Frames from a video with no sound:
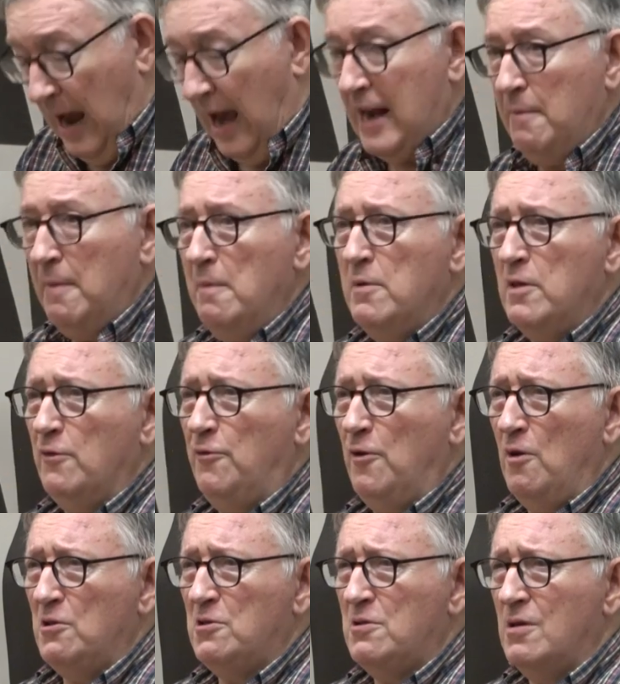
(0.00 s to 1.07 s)
I remember the
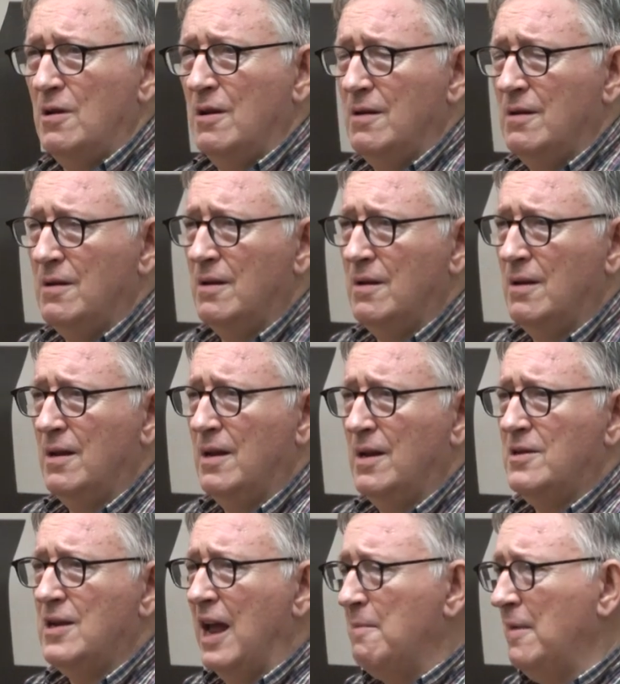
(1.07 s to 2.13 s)
first
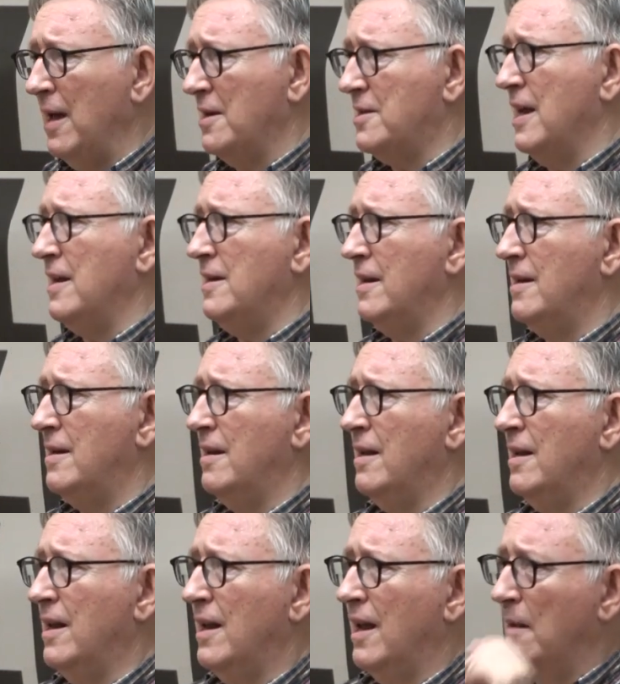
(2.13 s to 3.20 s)
time I attended
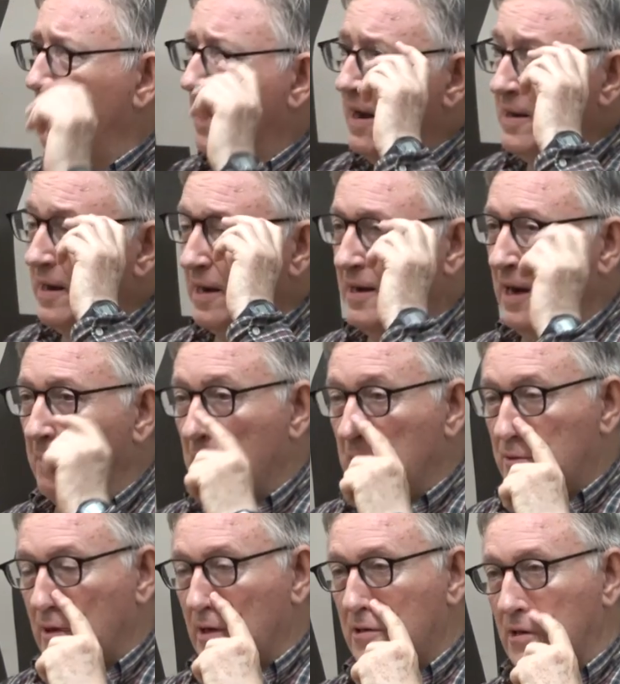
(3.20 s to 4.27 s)
a May Day
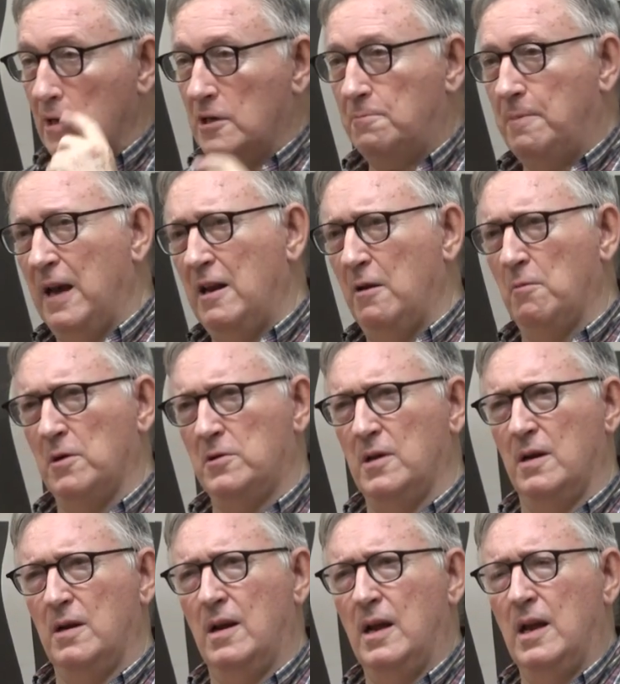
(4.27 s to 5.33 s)
demonstration in Spain. It was
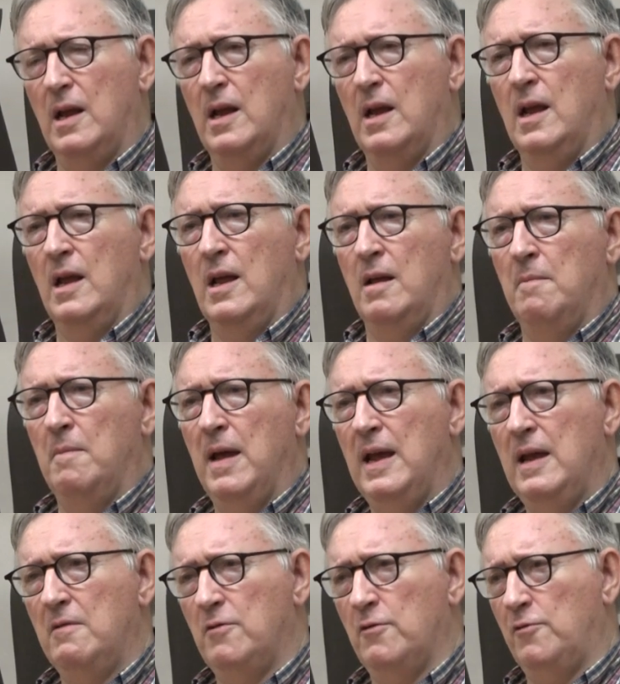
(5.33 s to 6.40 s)
in
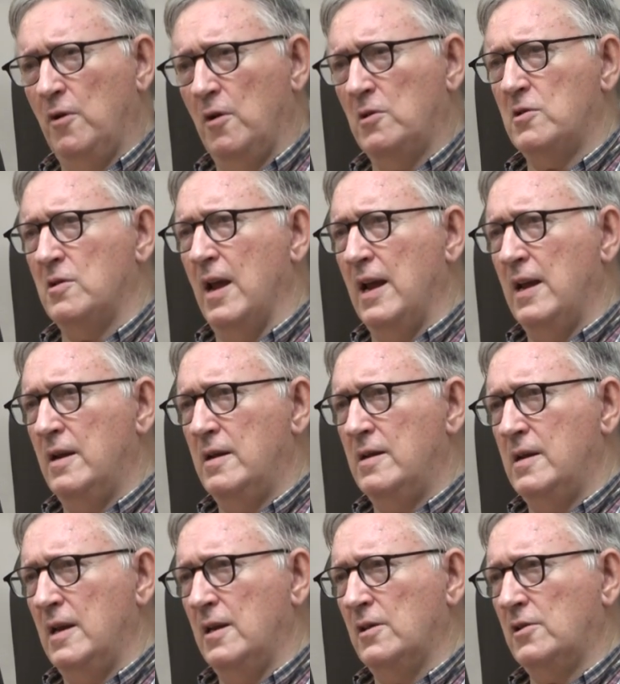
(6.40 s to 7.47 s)
May the 1st,
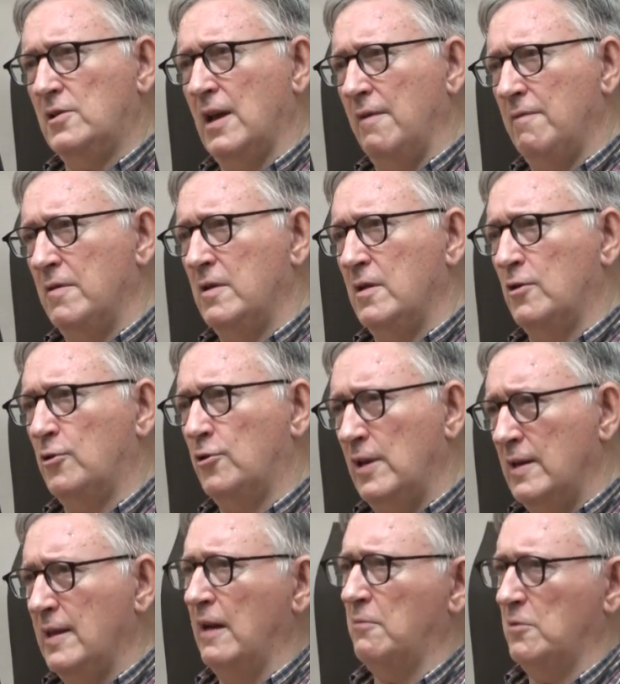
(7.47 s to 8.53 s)

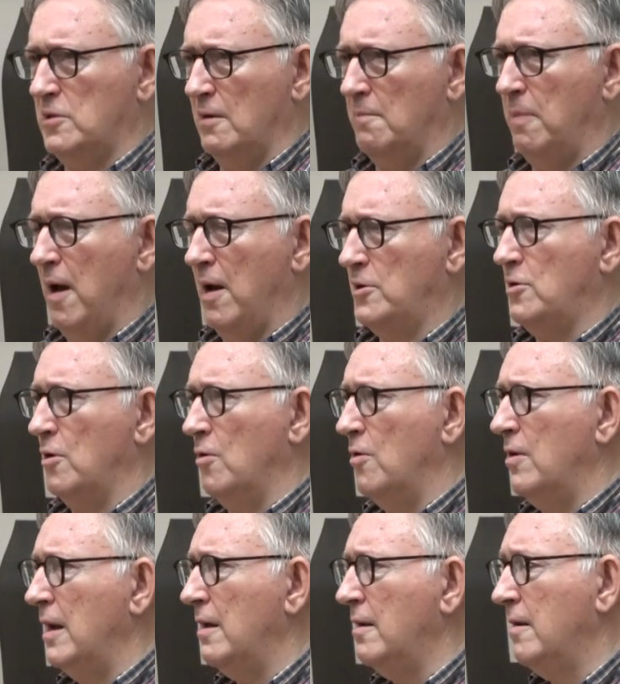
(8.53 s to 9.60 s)
1973. That was in
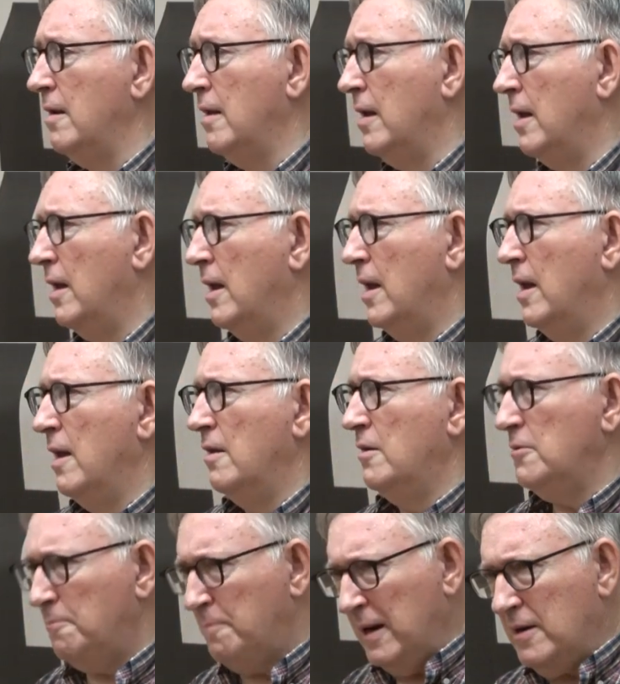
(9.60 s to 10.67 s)
Barcelona.
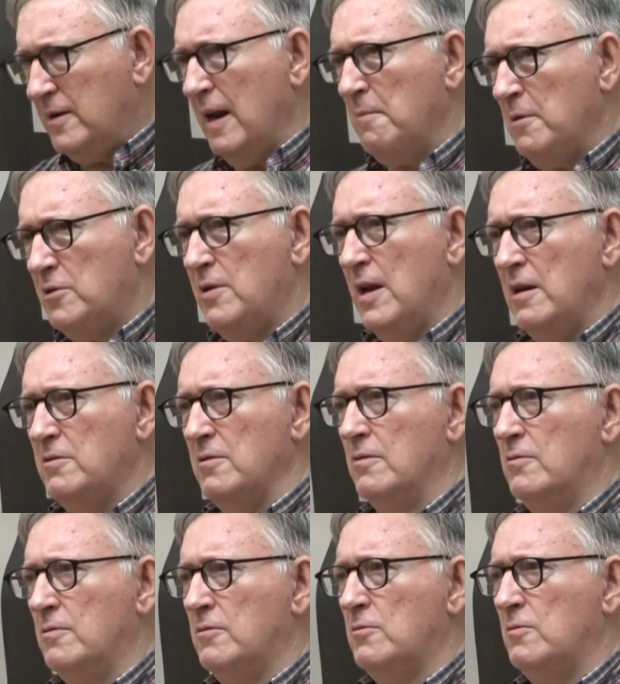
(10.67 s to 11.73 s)
It was a big
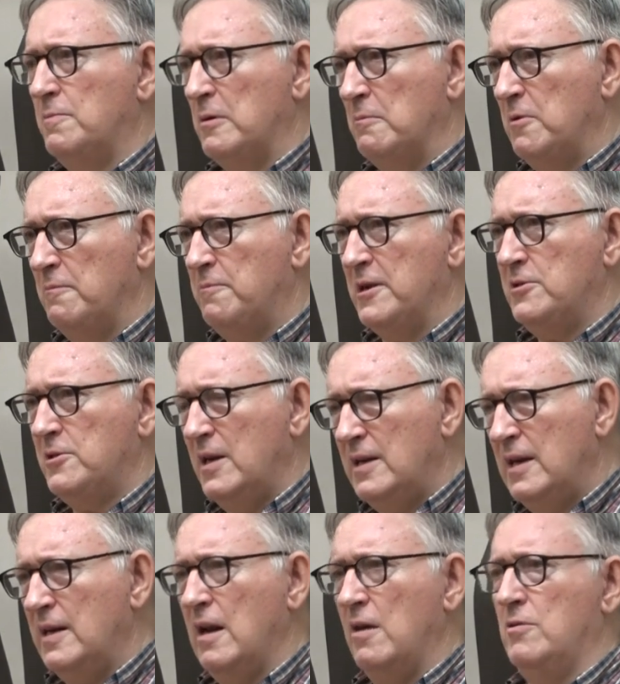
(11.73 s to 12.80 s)
demonstration,
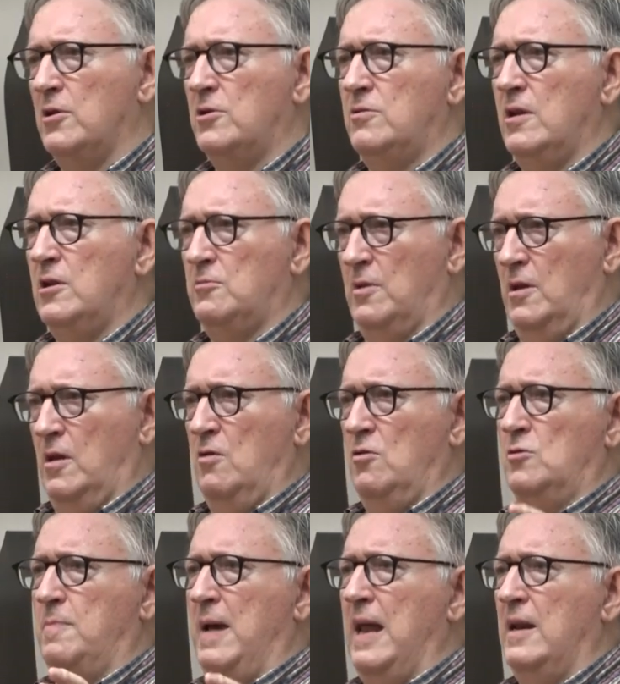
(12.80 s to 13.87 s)
proceeding down the streets with the
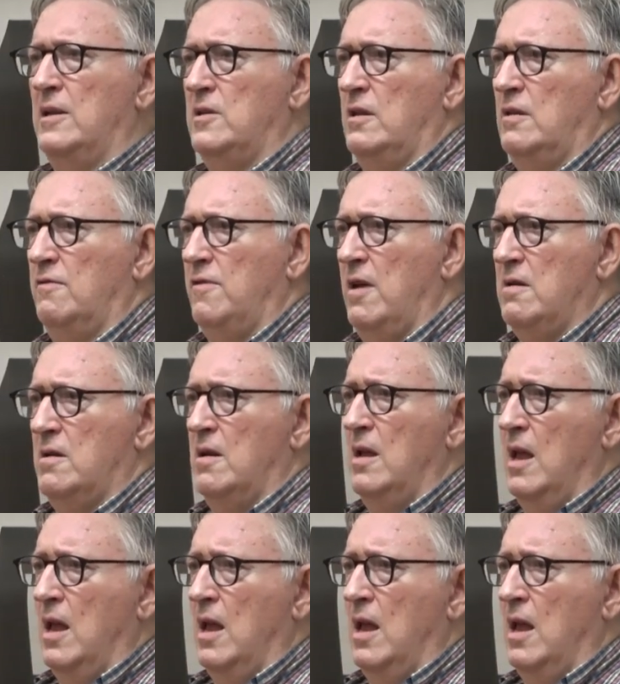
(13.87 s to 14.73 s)
huge banners at the front.